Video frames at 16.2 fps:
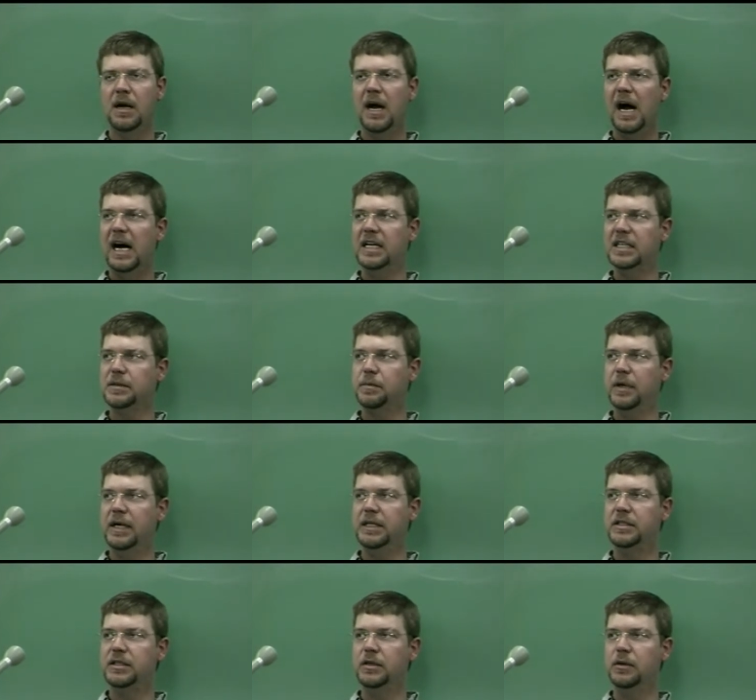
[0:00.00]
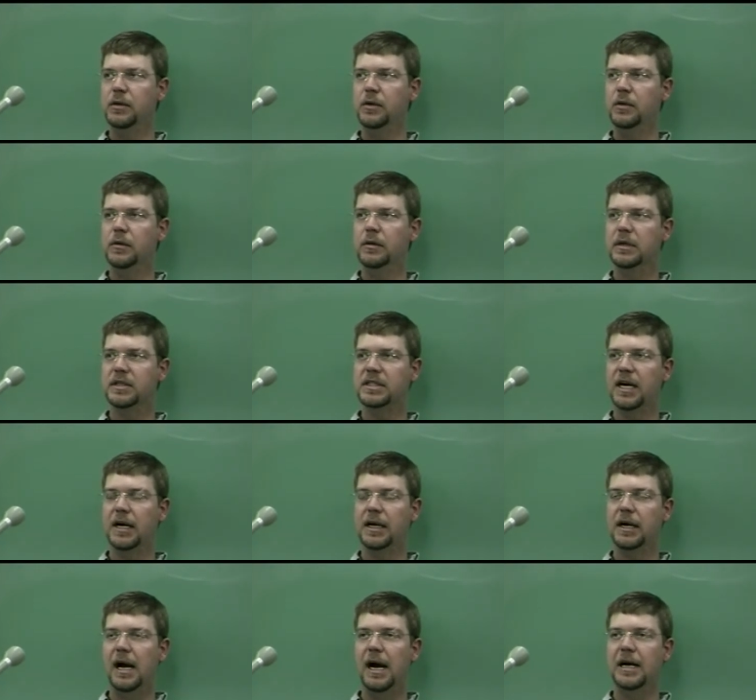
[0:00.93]
I explained to the
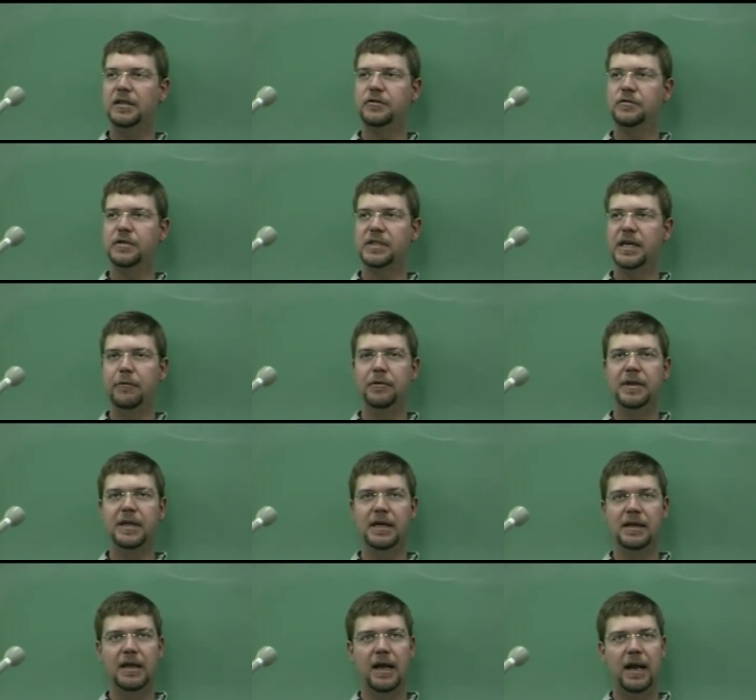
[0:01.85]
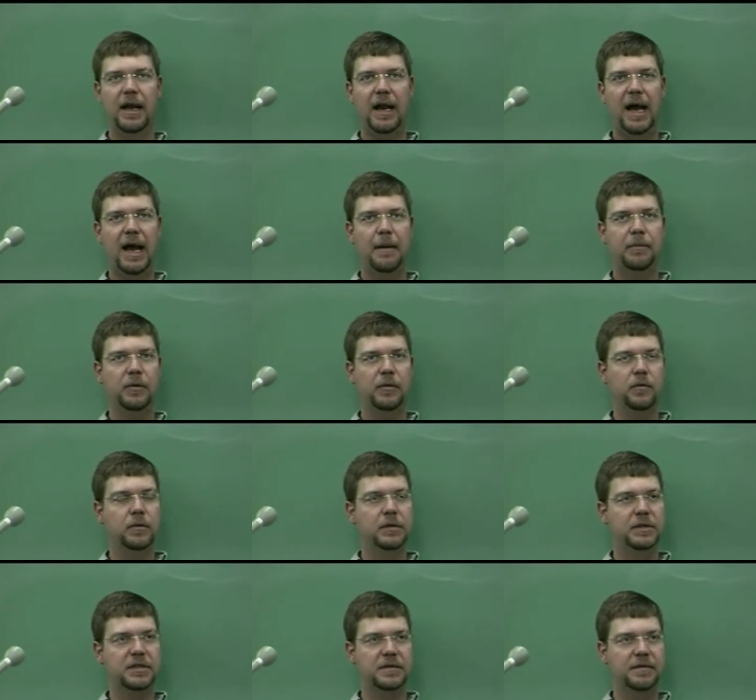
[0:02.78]
psychiatrist everything that had happened
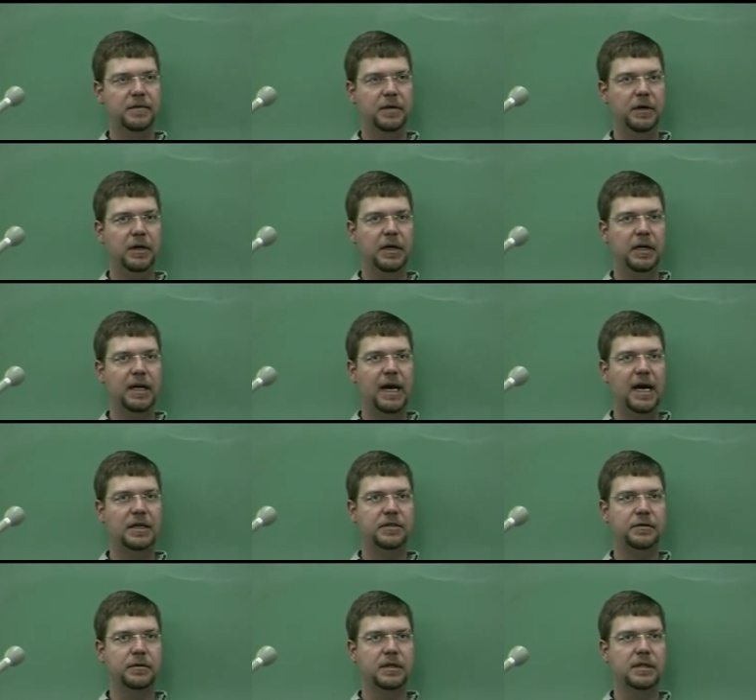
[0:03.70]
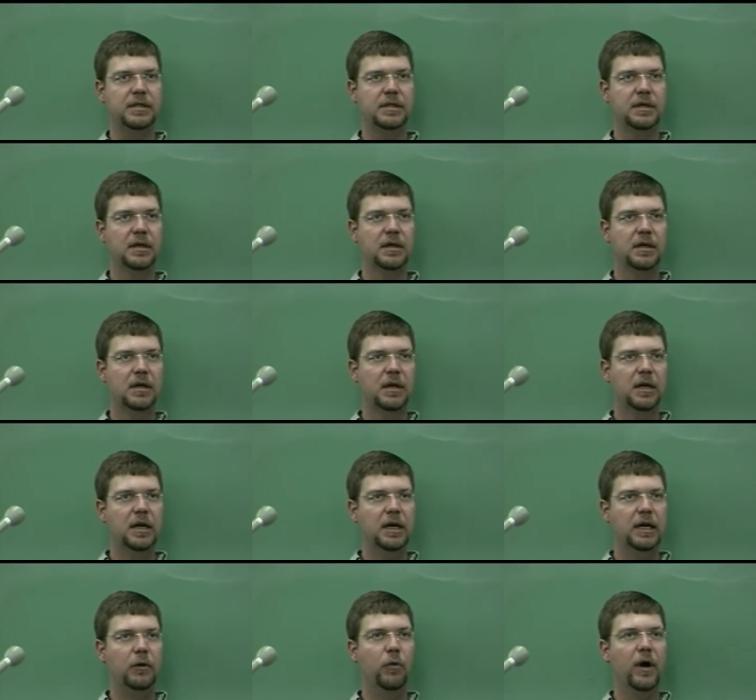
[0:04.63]
with the civilian casualties.
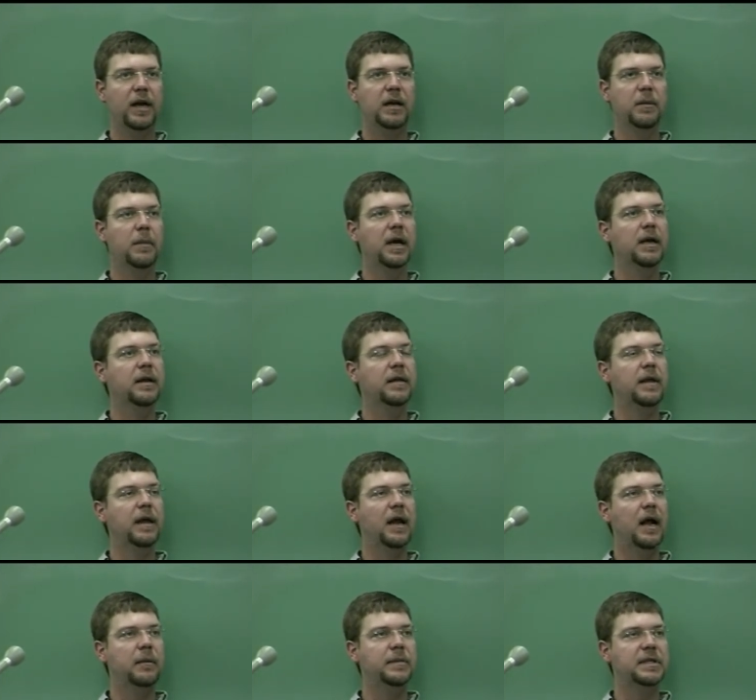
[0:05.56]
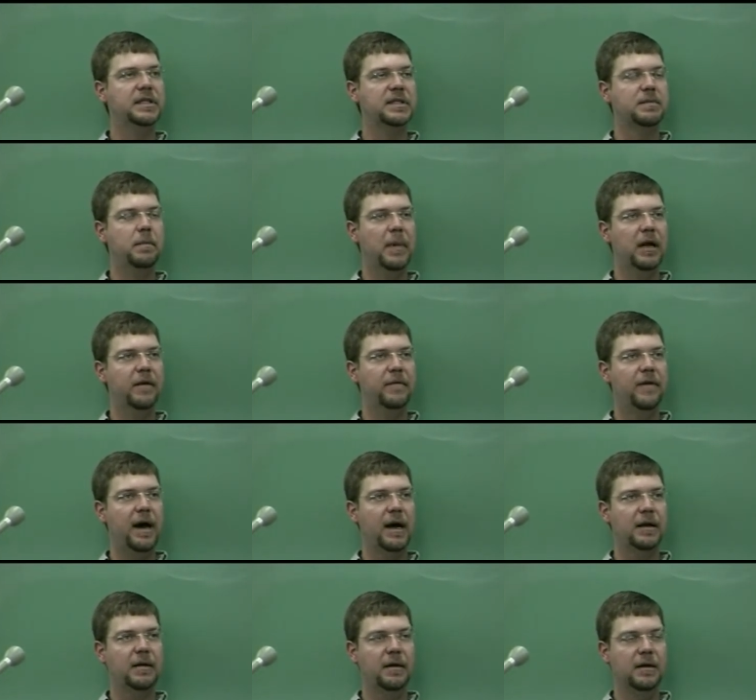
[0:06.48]
He recommended that I be
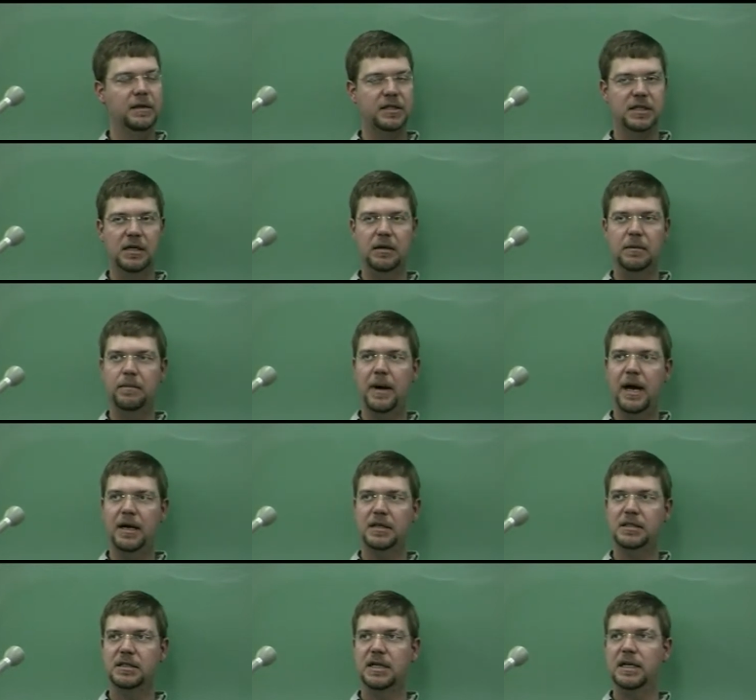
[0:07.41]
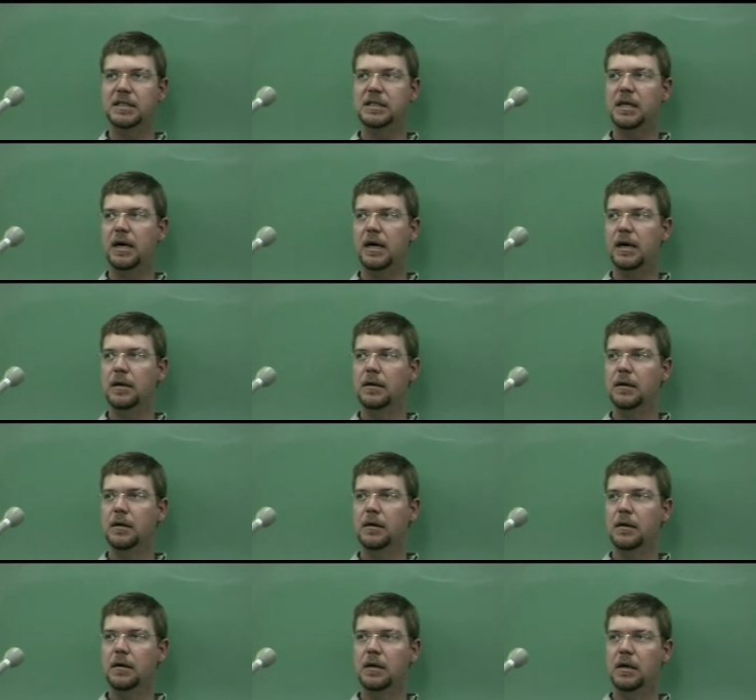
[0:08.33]
medevaced and sent back stateside
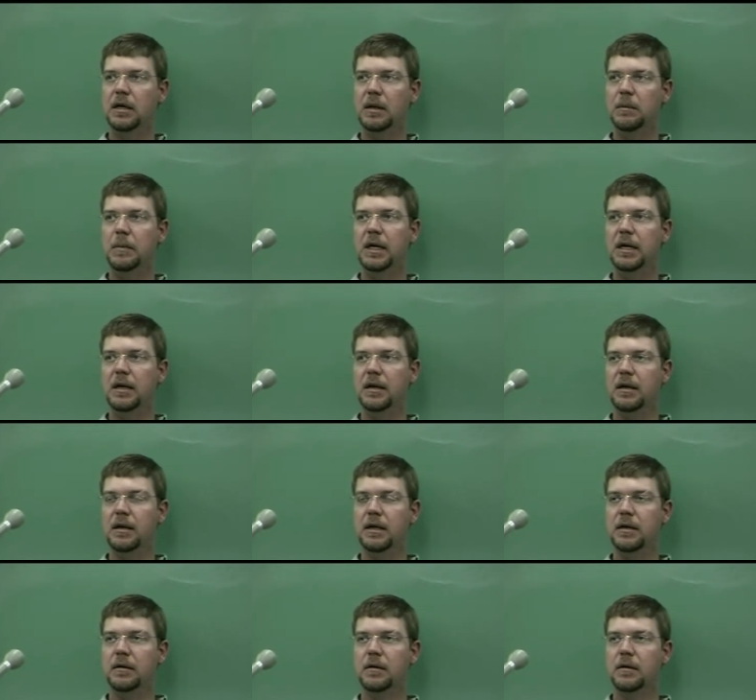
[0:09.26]
immediately